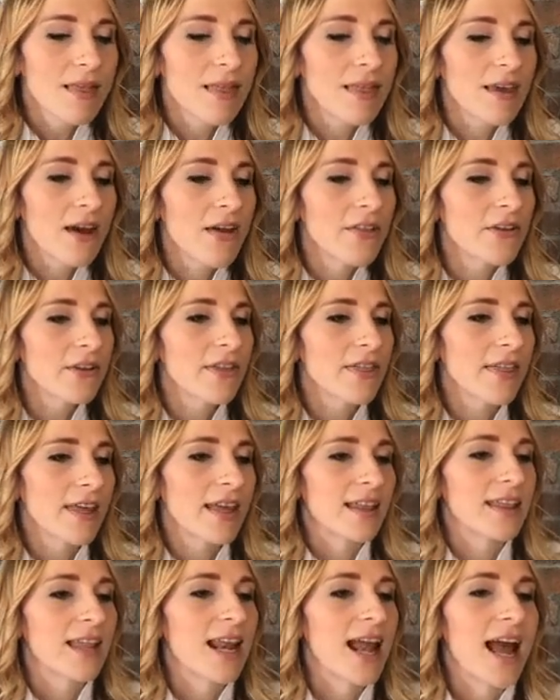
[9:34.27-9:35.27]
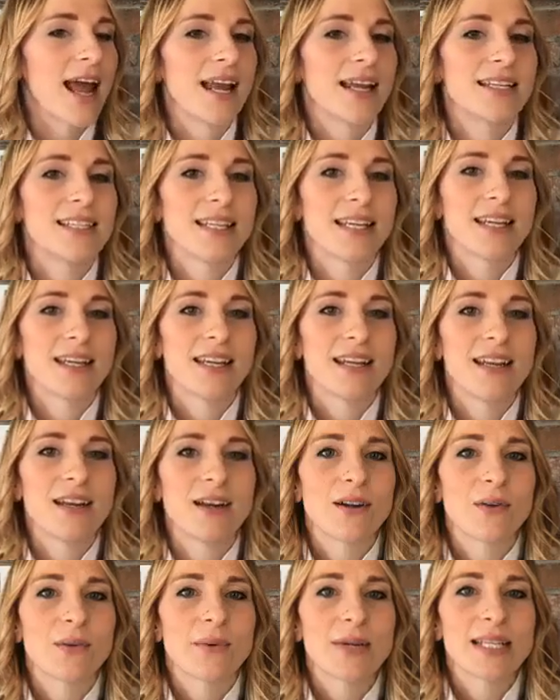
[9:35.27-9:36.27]
The other thing that I did
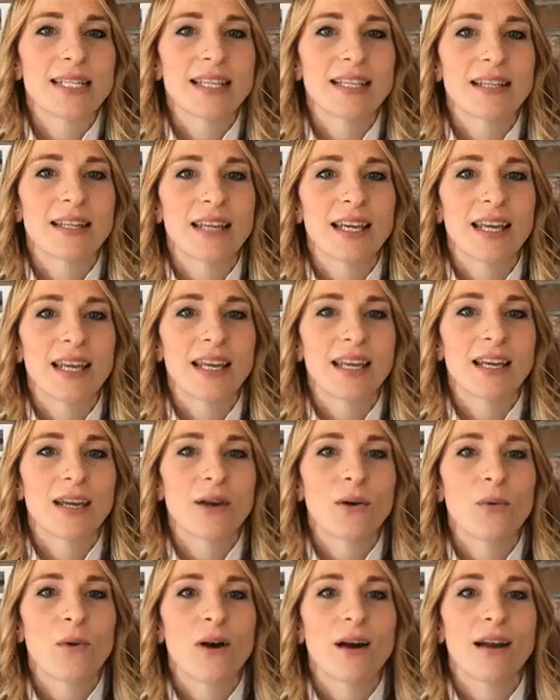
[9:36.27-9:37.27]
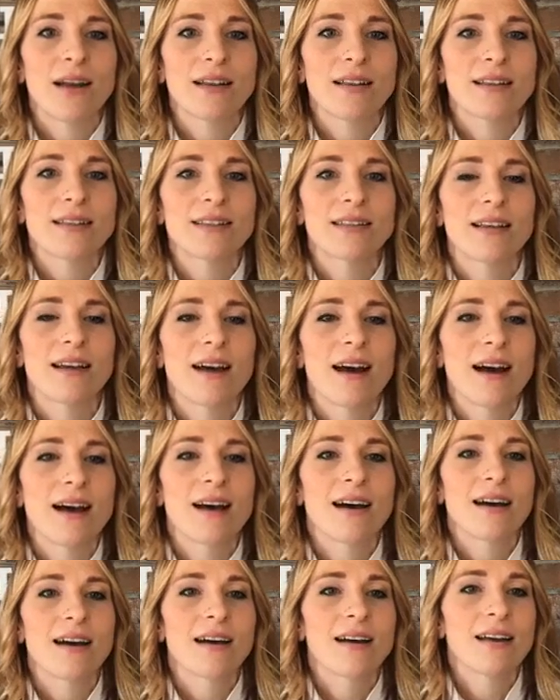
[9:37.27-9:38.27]
recently was
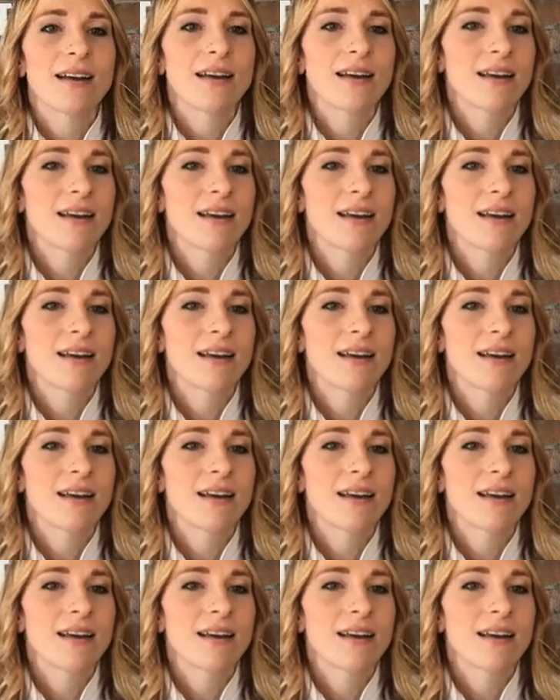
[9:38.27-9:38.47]
I